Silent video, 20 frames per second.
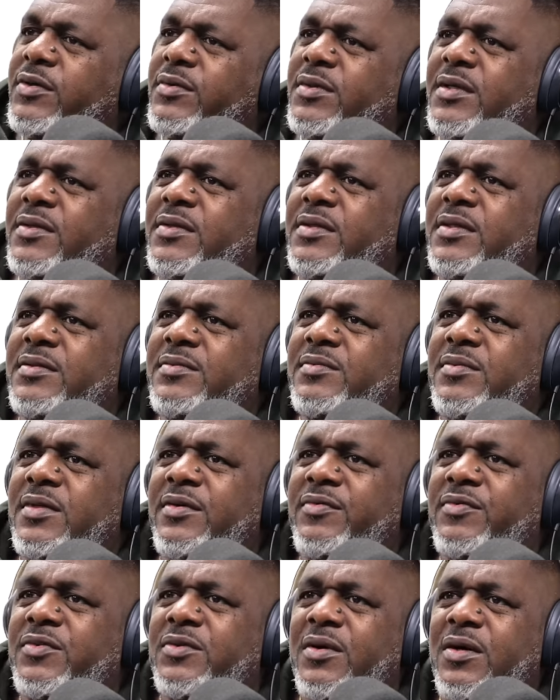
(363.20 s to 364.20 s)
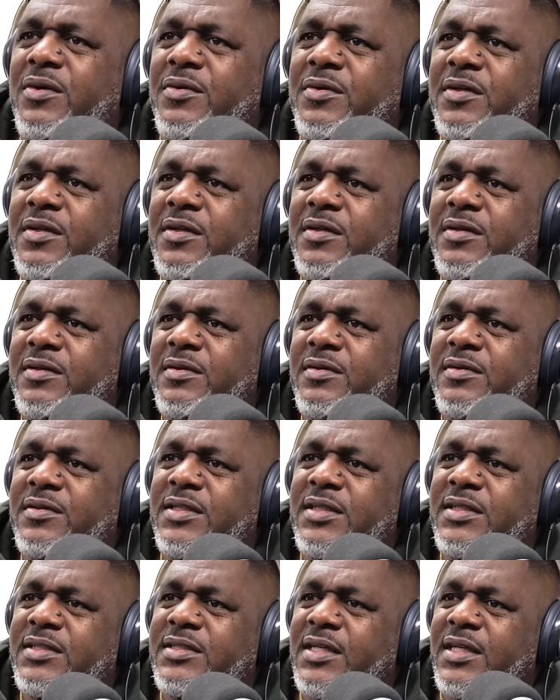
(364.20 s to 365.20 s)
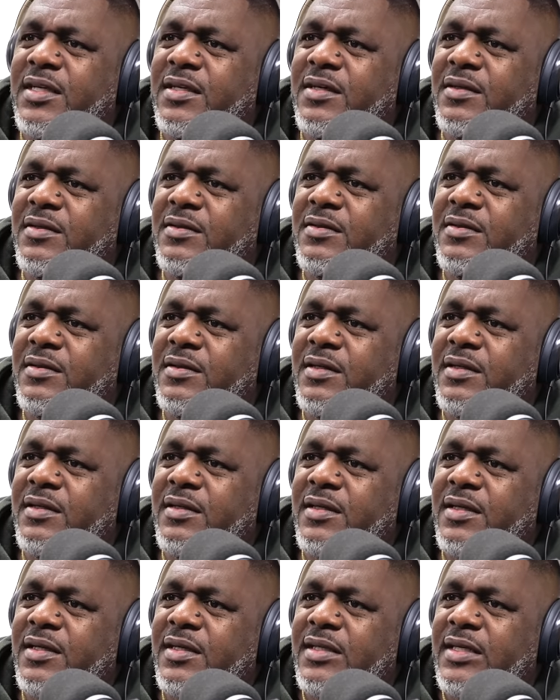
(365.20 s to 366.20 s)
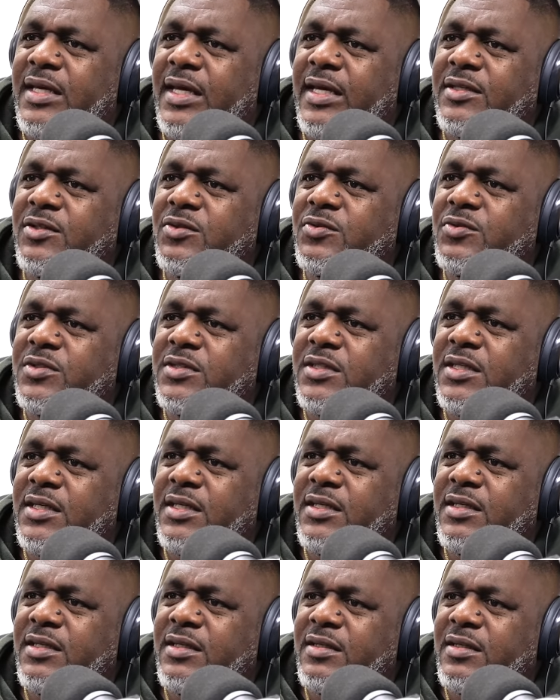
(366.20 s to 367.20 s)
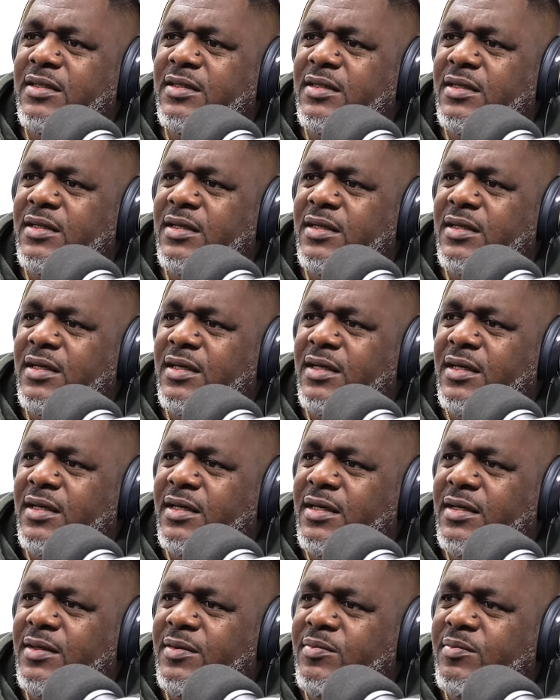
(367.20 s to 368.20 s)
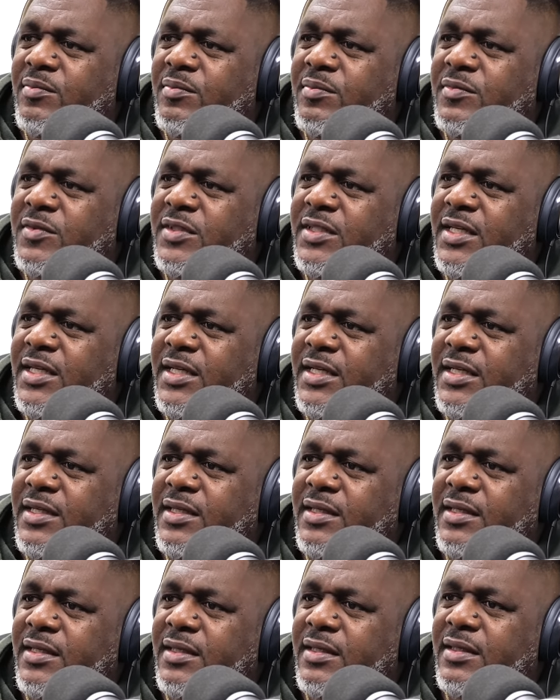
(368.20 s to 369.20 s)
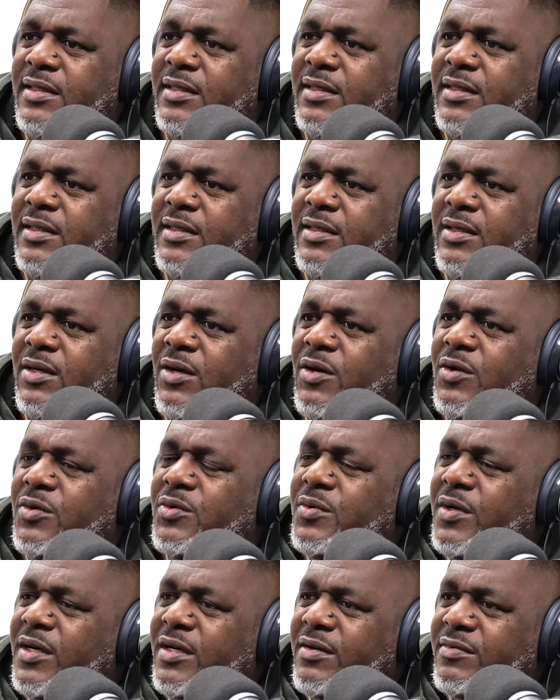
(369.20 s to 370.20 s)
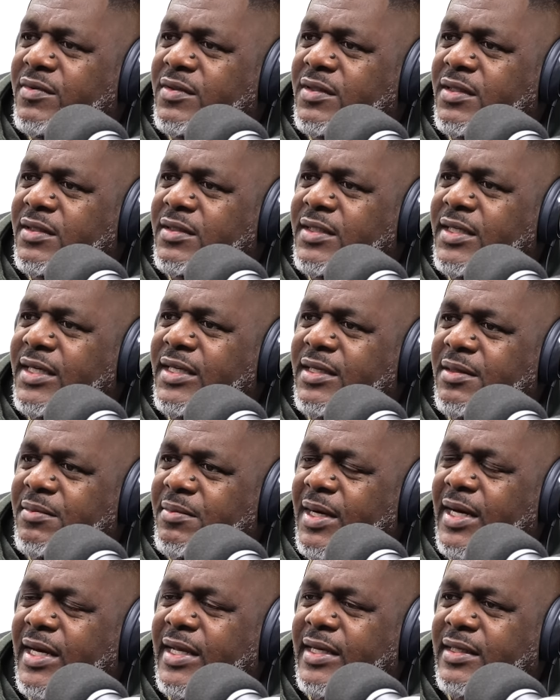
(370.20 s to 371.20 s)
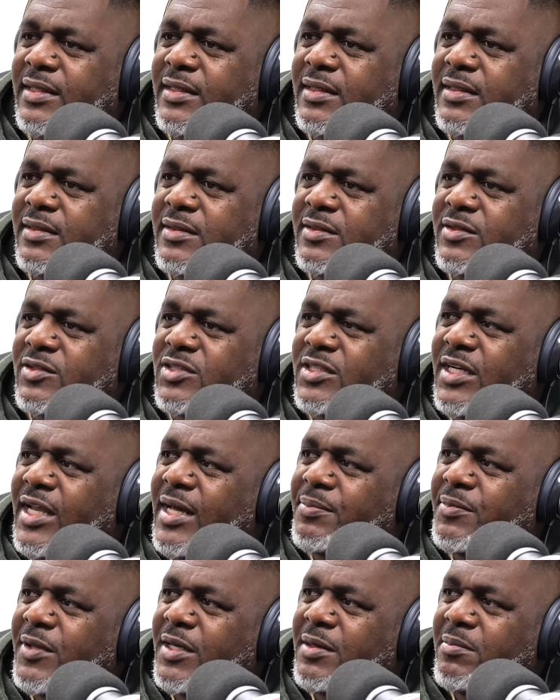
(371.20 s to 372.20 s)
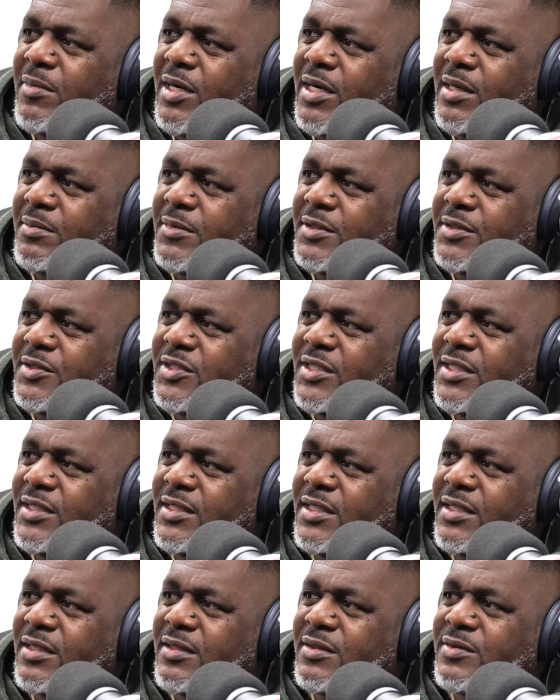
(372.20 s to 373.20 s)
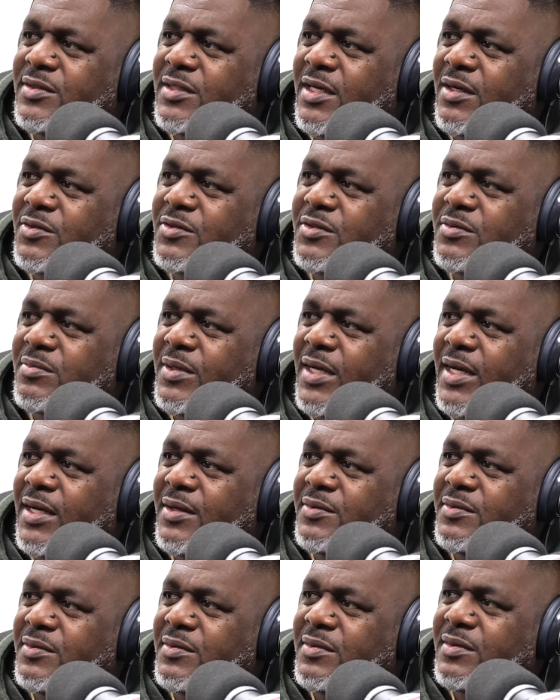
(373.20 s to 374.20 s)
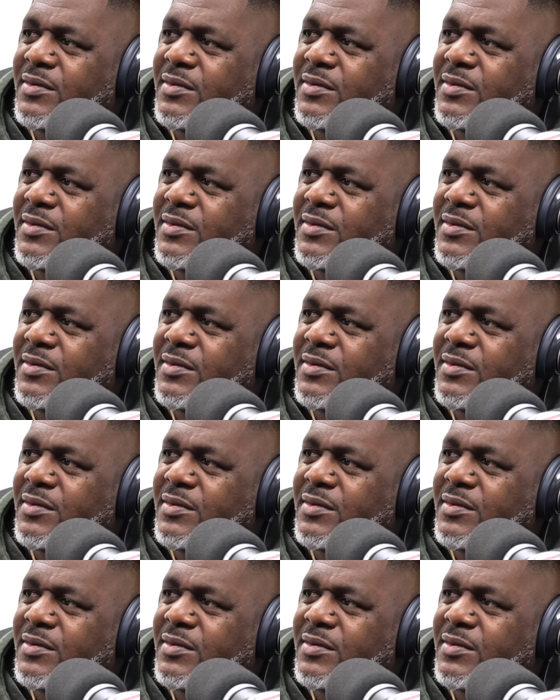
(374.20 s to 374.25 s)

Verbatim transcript: you on a if you on a detail, and you see uh, Diddy or whoever anybody slap their mama. Gene Deal talks about